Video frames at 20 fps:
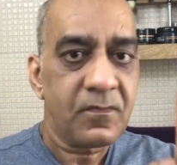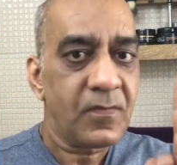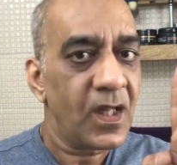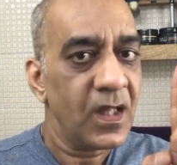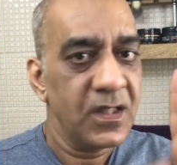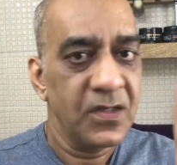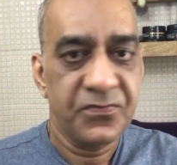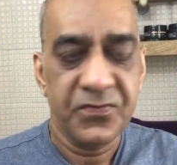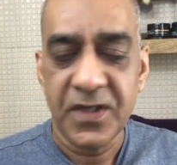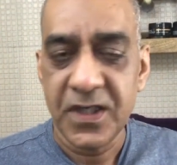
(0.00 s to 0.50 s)

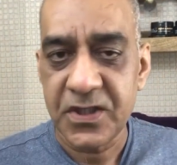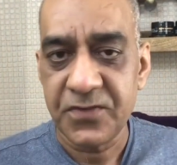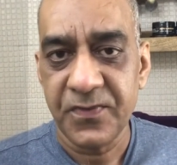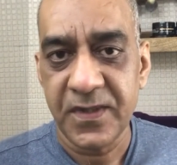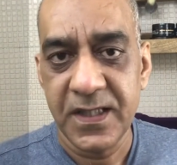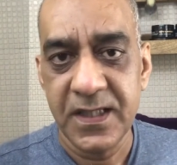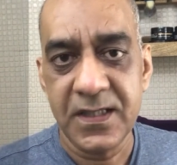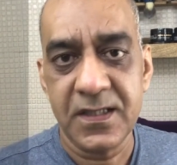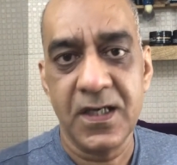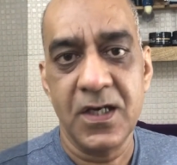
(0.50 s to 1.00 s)
The first
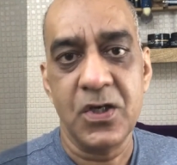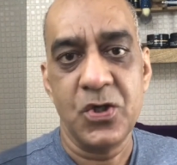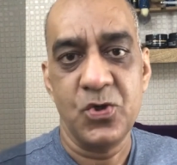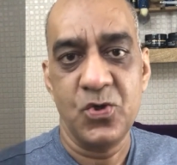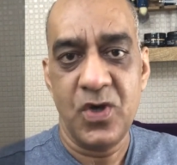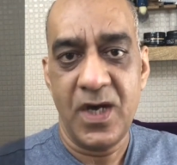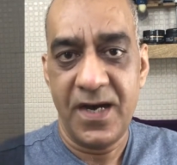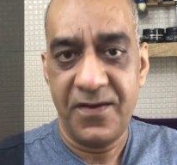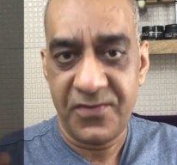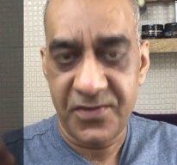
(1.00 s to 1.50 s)
one is
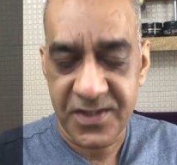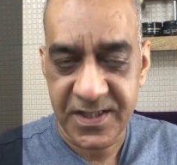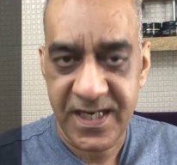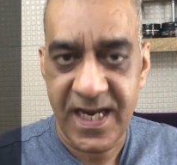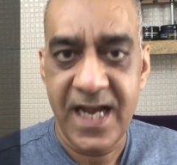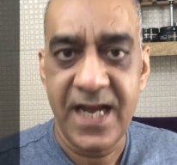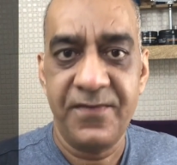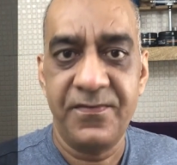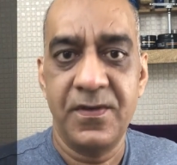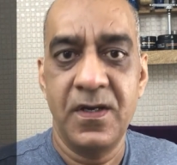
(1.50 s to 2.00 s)
you have
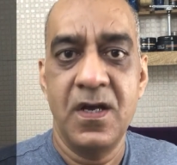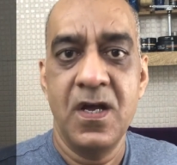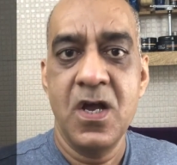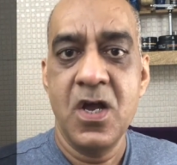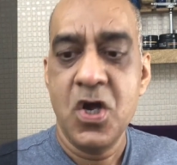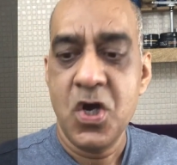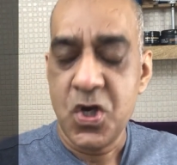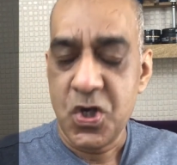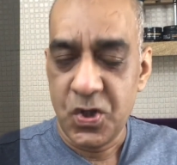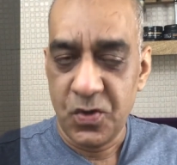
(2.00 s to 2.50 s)
shaved,
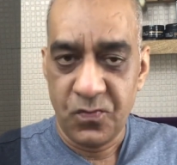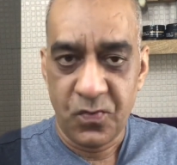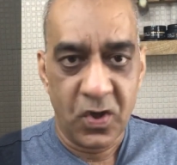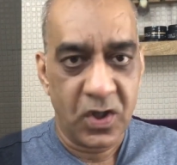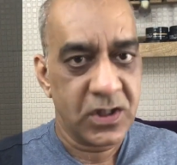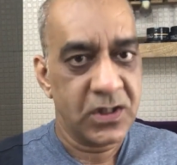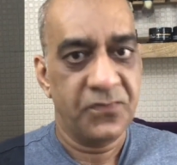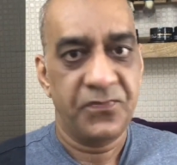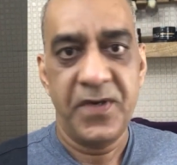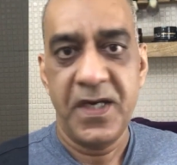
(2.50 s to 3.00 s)
you
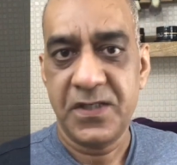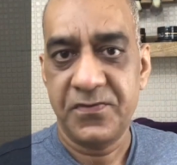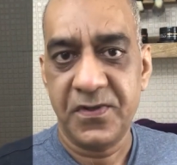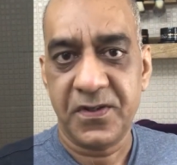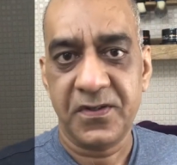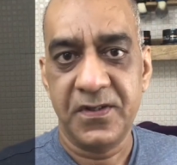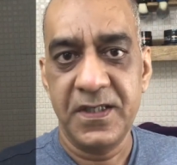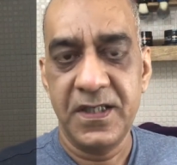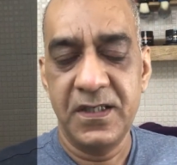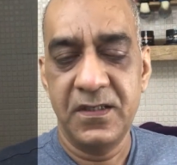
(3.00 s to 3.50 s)
wash your face
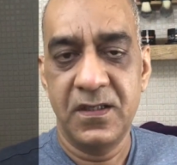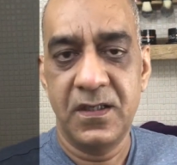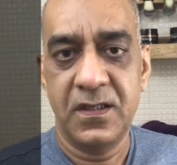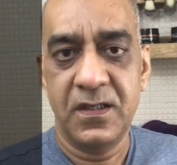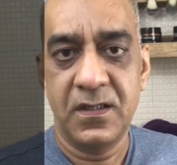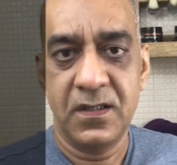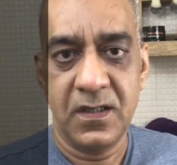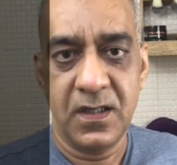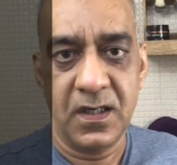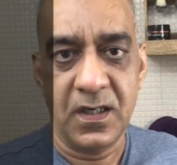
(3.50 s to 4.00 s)
with clean
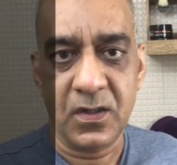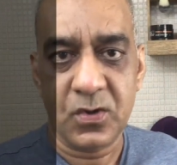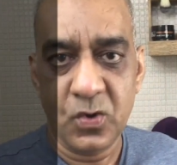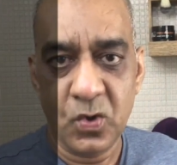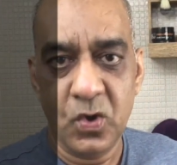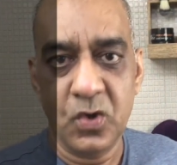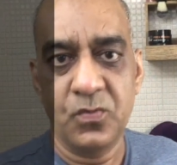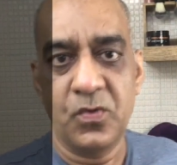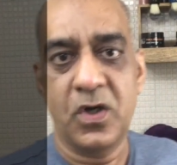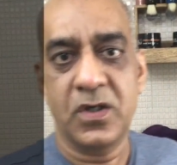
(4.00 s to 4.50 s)

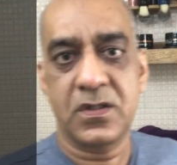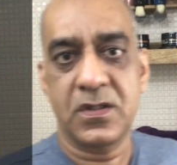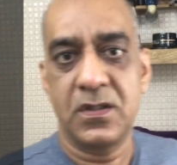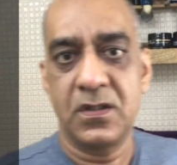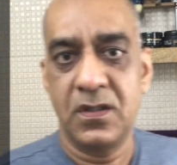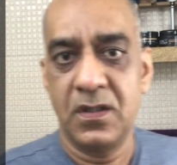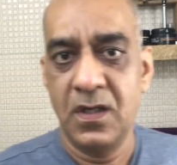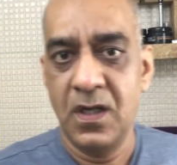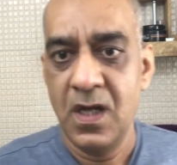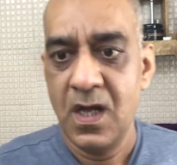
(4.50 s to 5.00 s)
cold
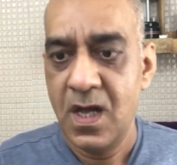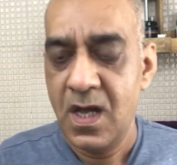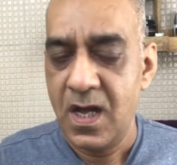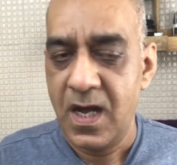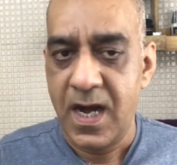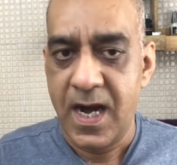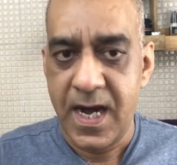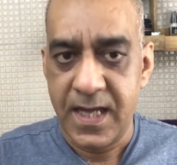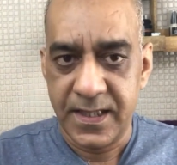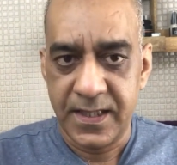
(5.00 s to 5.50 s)
water,
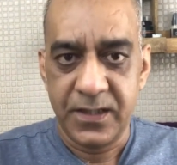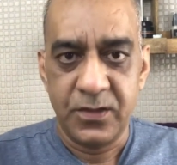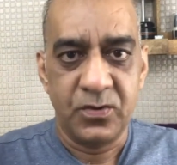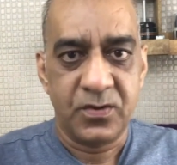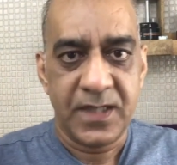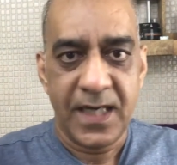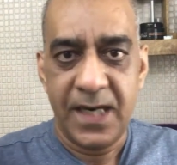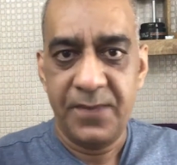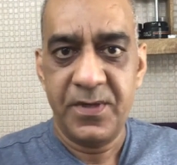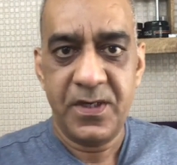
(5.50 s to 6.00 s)
and then you
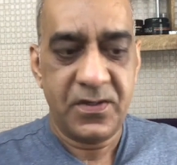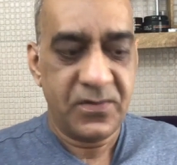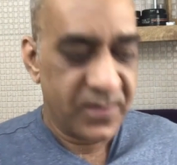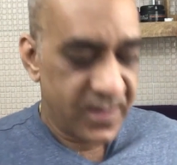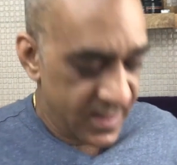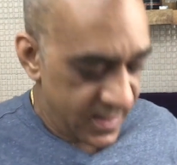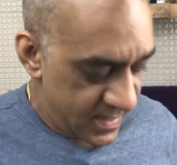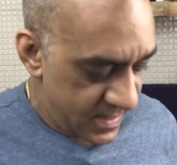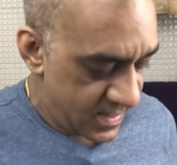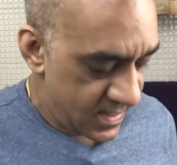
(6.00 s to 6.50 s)
tab it
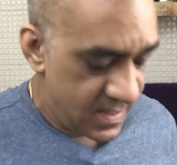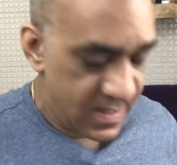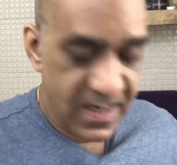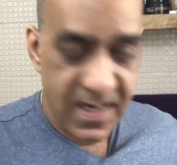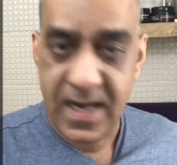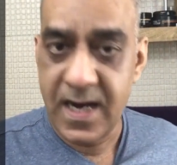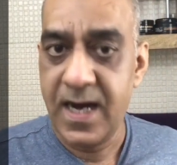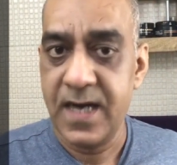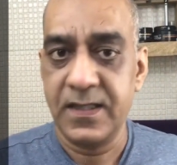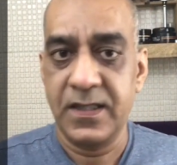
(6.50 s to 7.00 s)
dry,
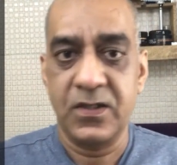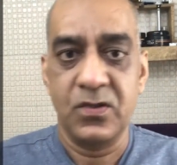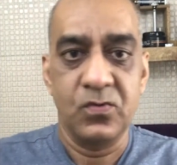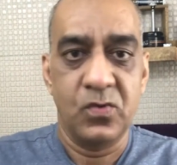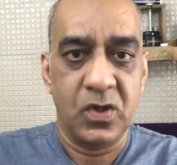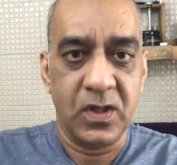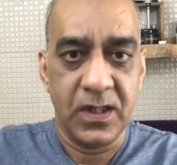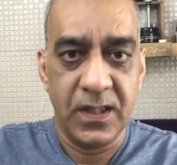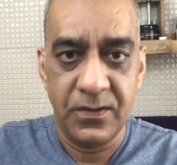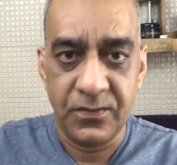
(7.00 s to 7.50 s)
and then you
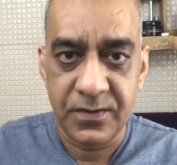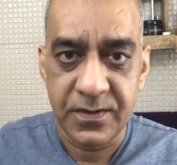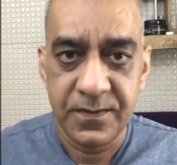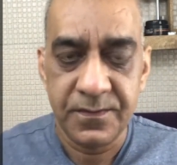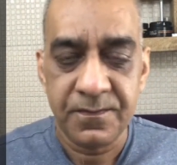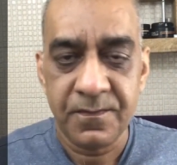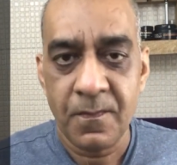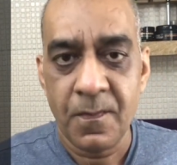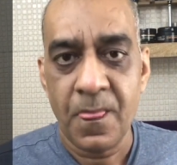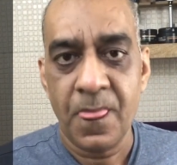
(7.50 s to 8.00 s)
walk out.
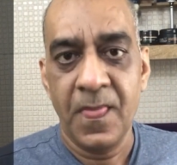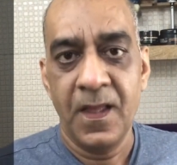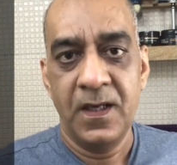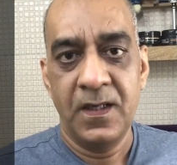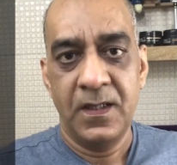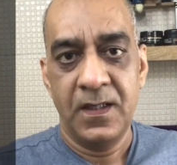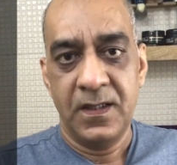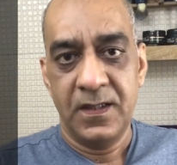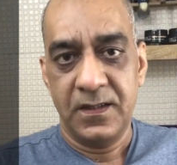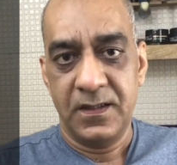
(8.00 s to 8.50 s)

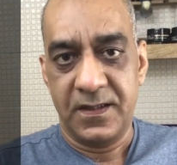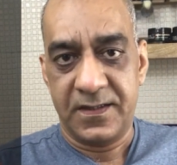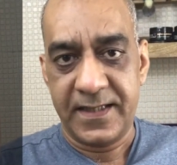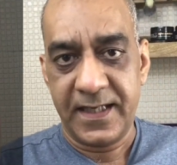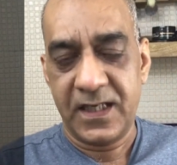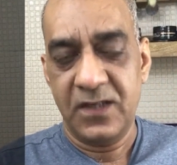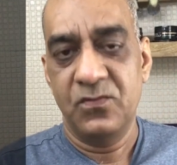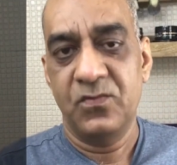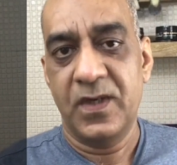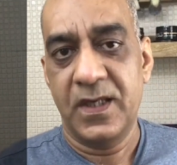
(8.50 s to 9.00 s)
The
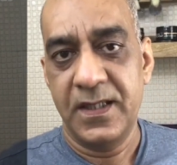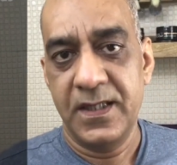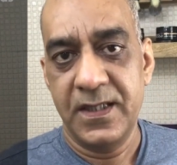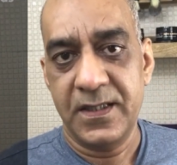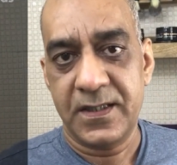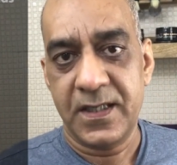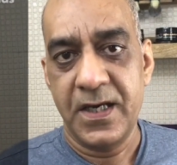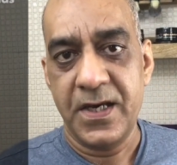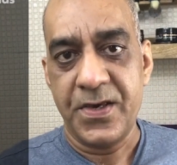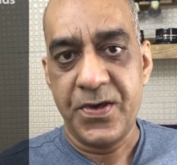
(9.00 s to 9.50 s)
second one
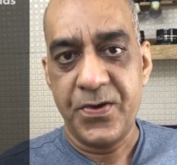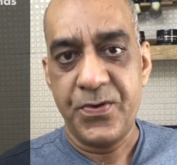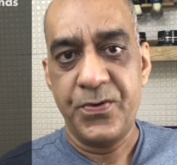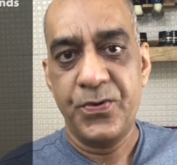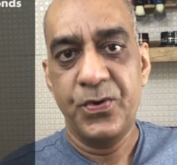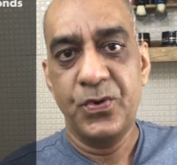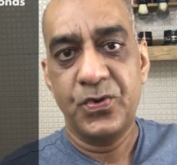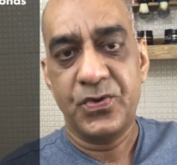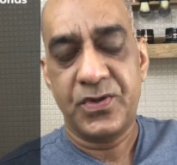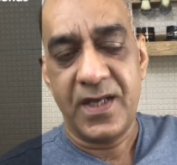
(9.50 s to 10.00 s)
is you
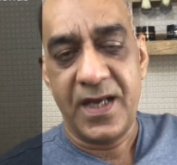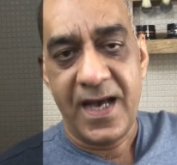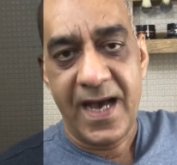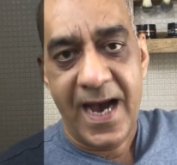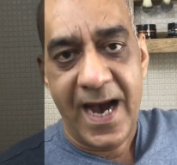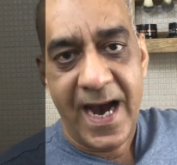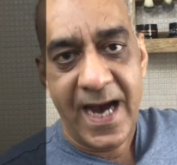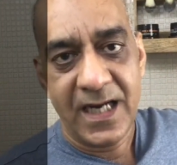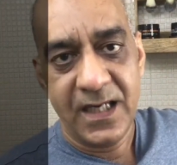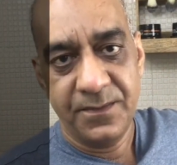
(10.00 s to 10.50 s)
use
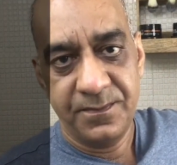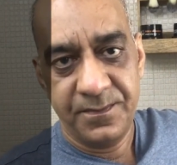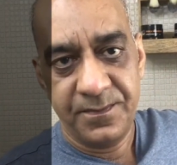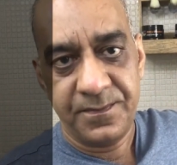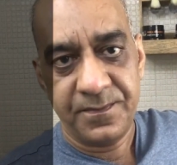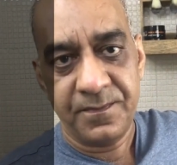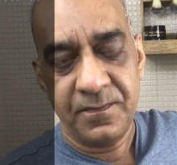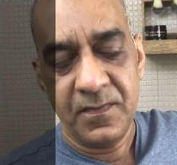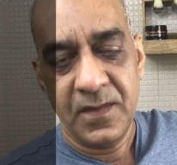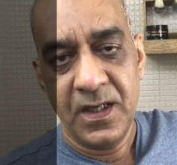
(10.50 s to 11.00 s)
alum
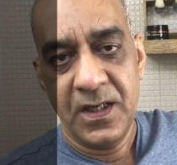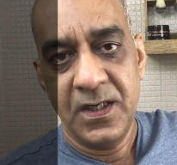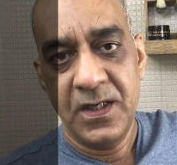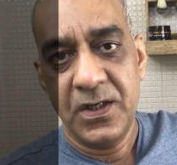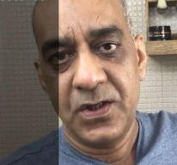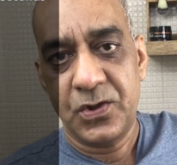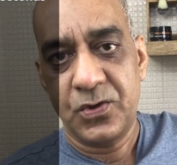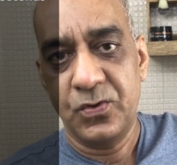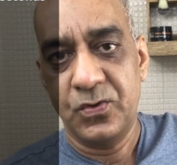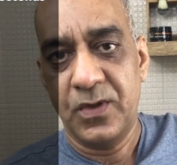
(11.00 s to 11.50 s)

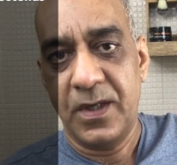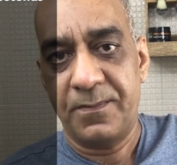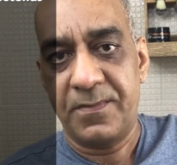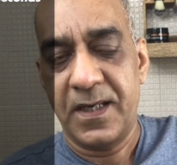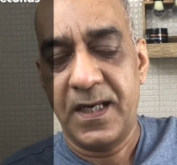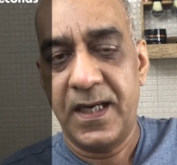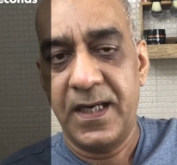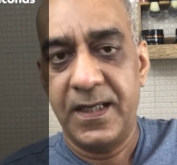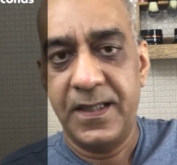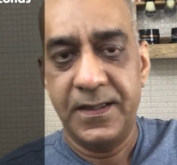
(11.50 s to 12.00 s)
to
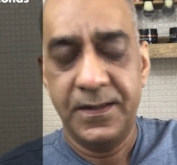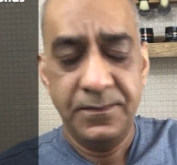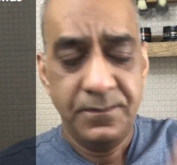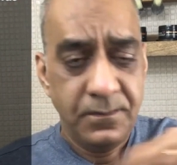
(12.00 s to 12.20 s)
apply.